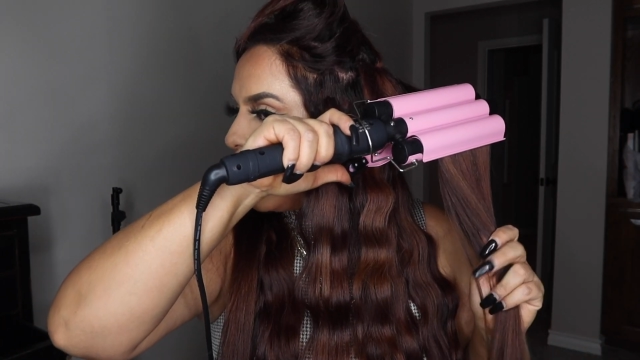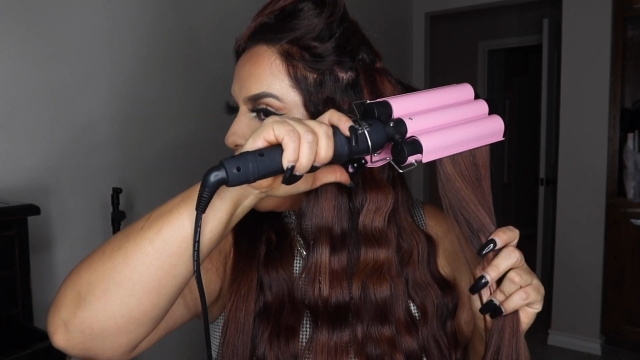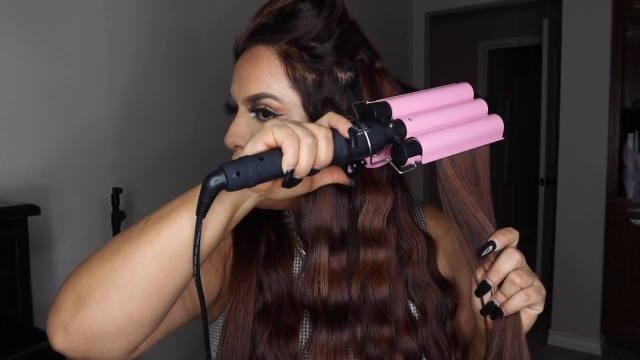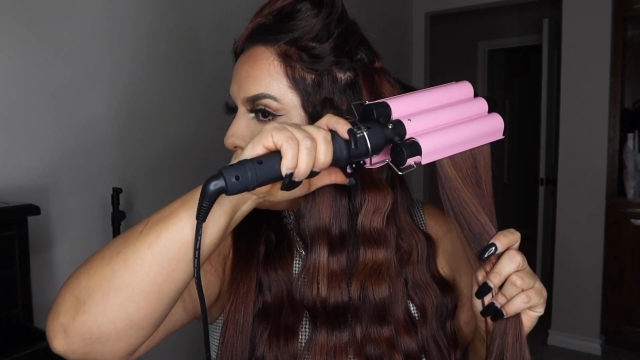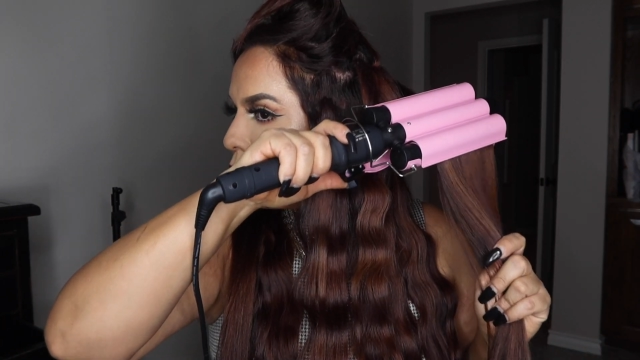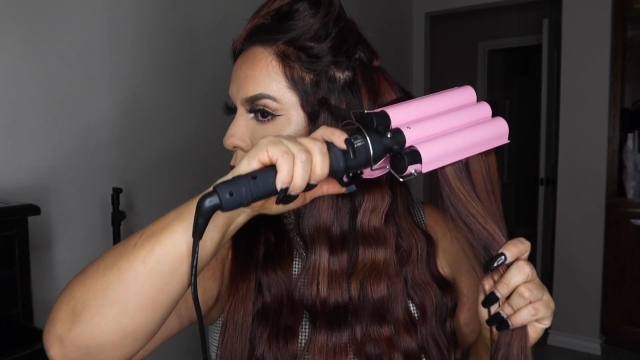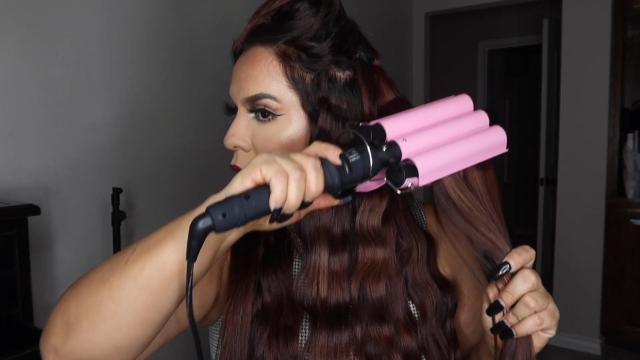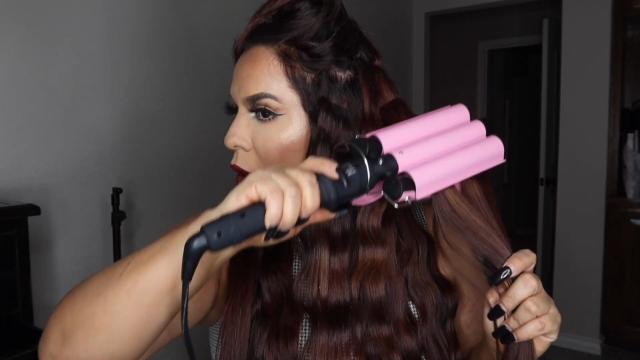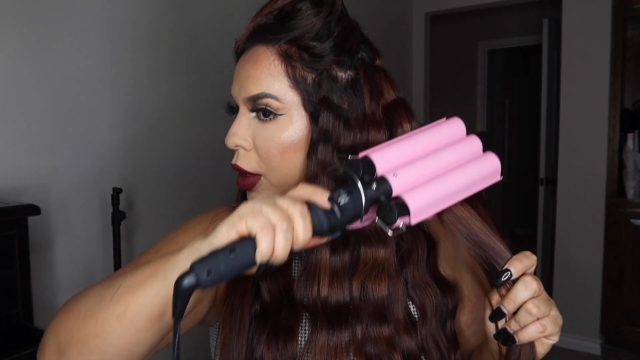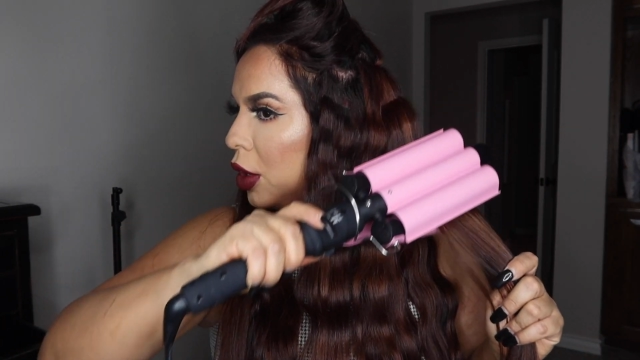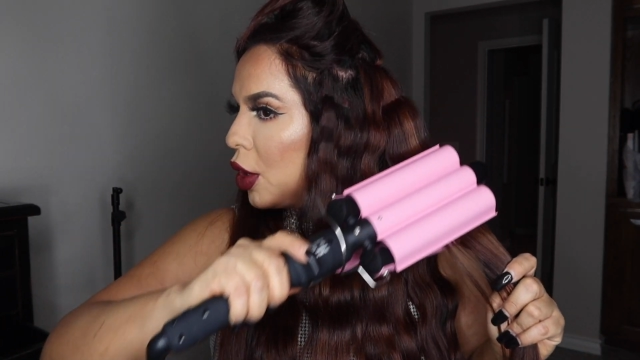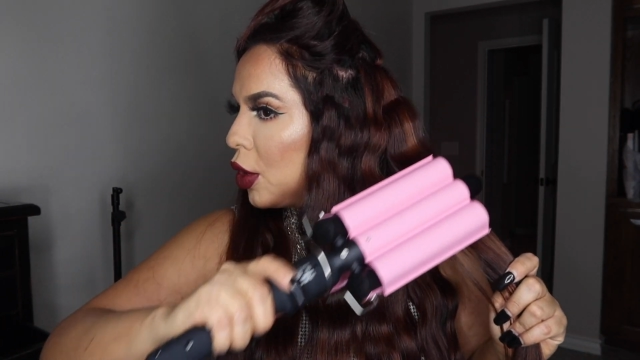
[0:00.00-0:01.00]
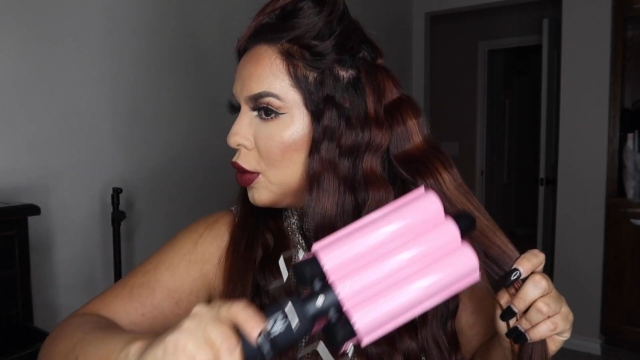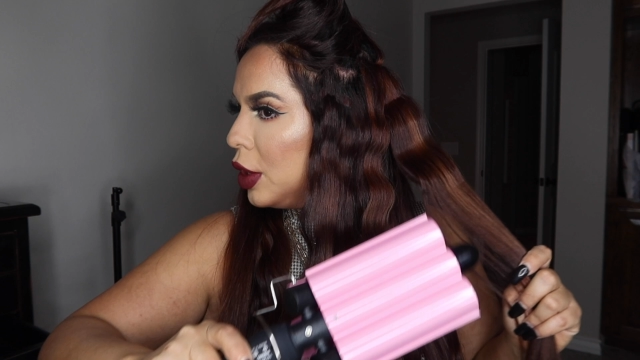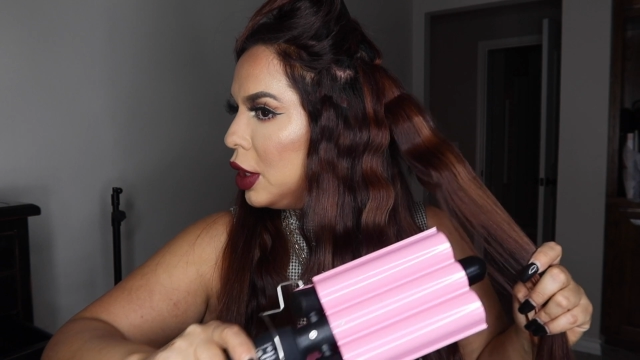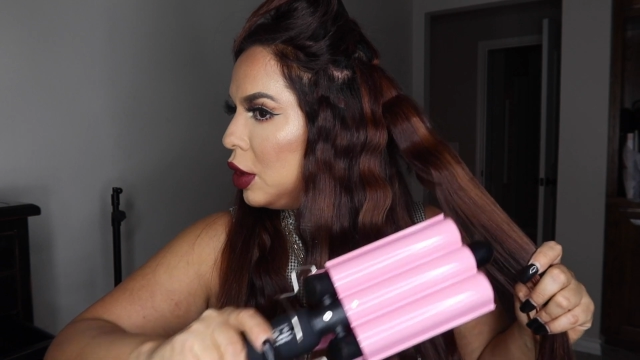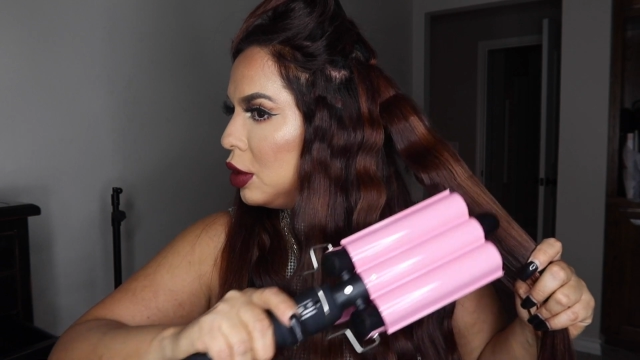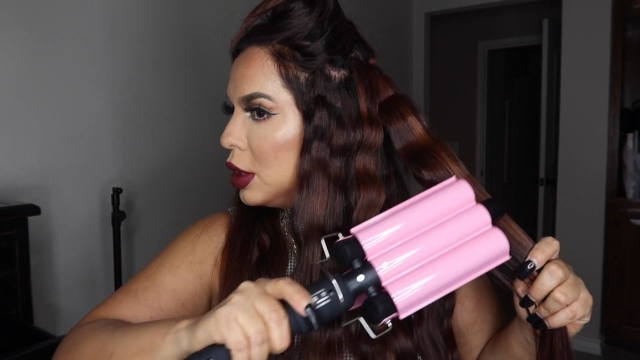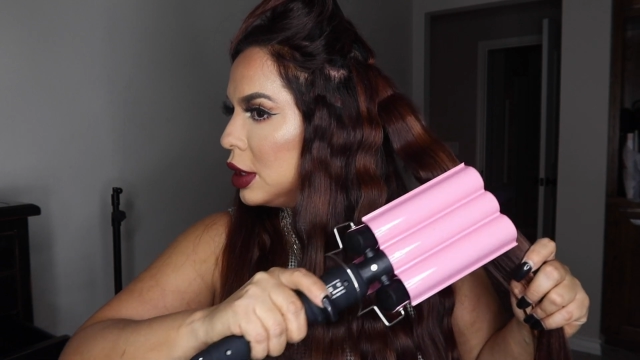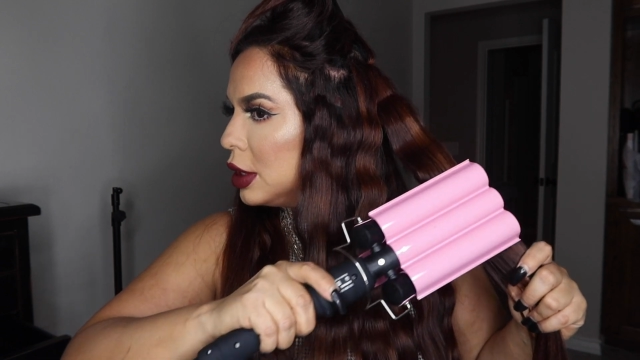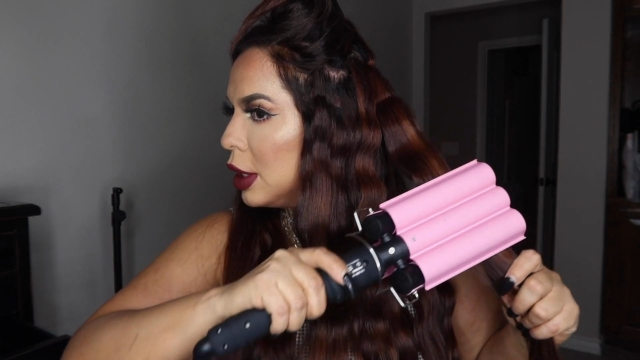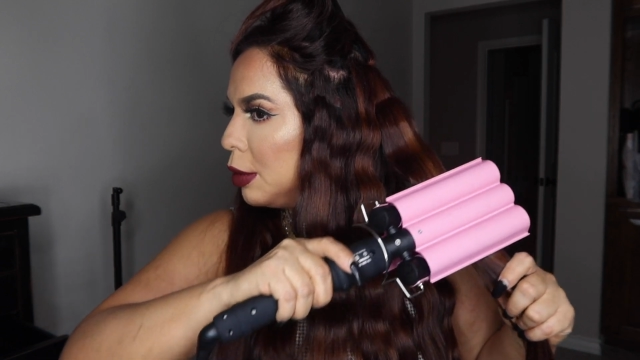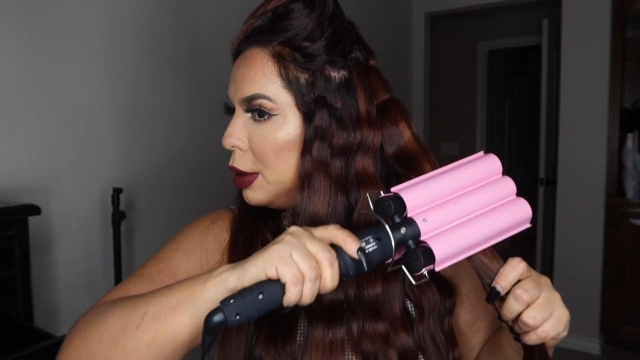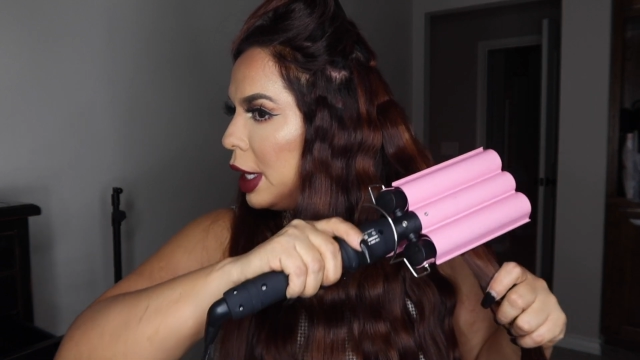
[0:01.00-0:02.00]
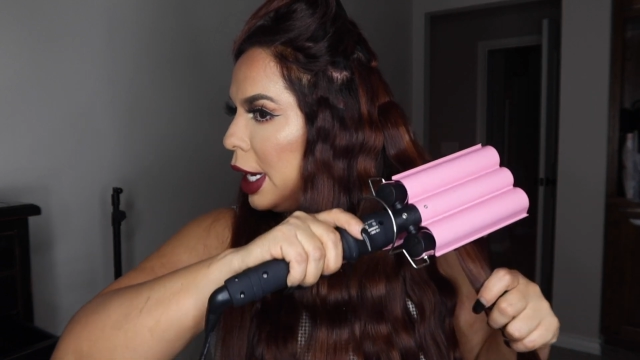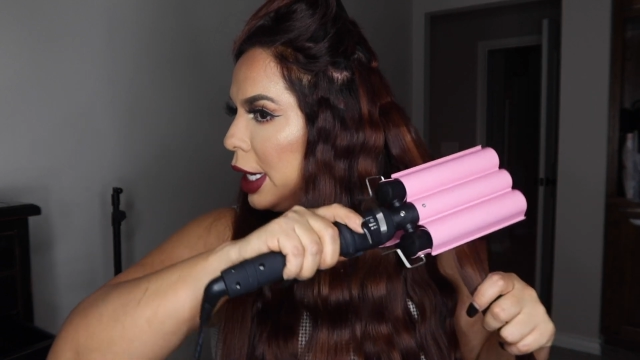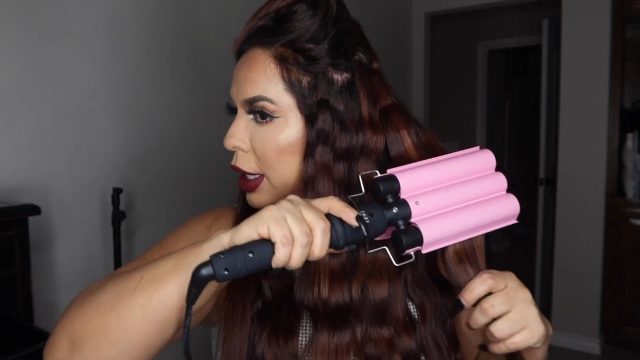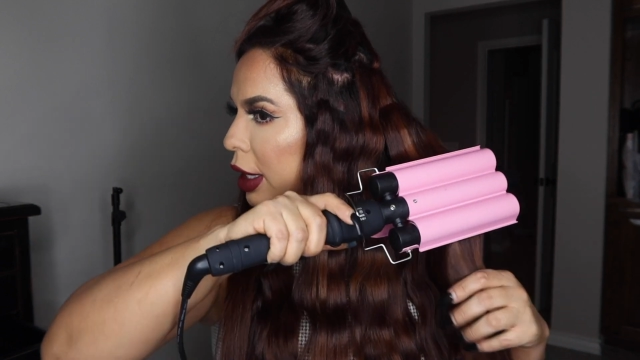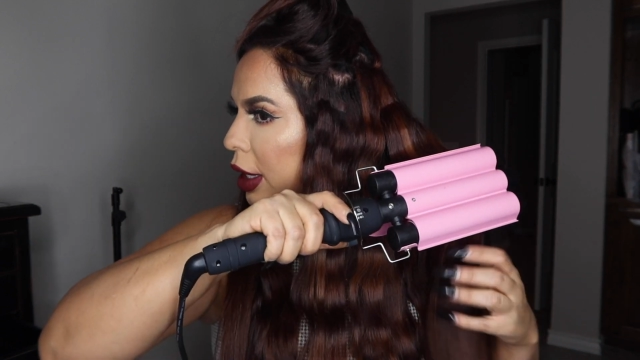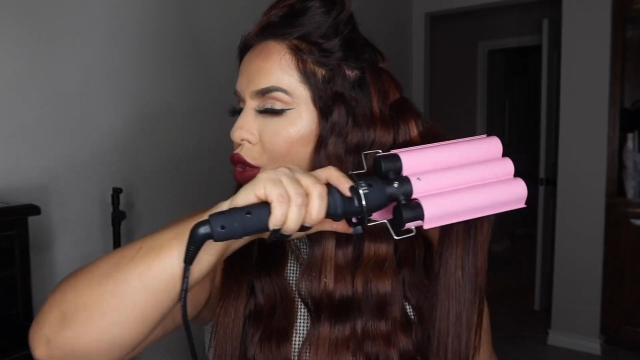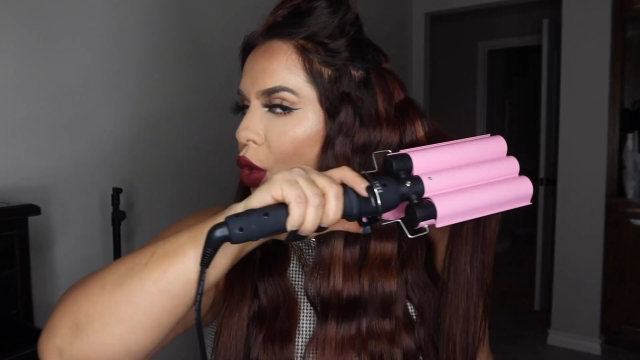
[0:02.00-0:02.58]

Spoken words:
that curl that you just applied.